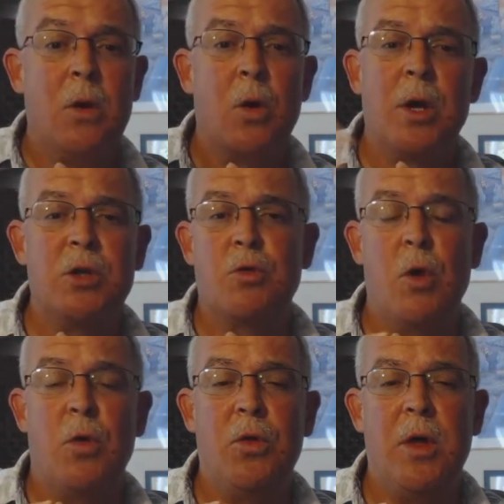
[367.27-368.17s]
earnings
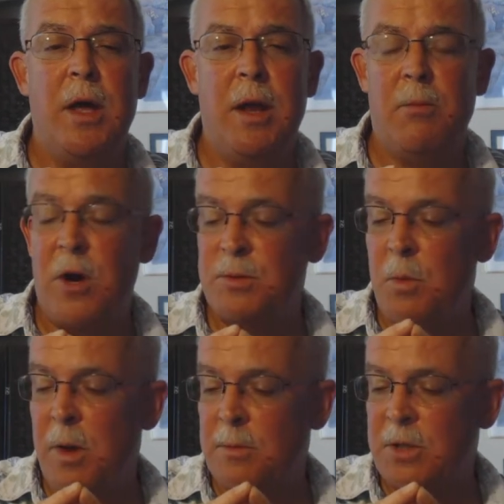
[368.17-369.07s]
growth and price momentum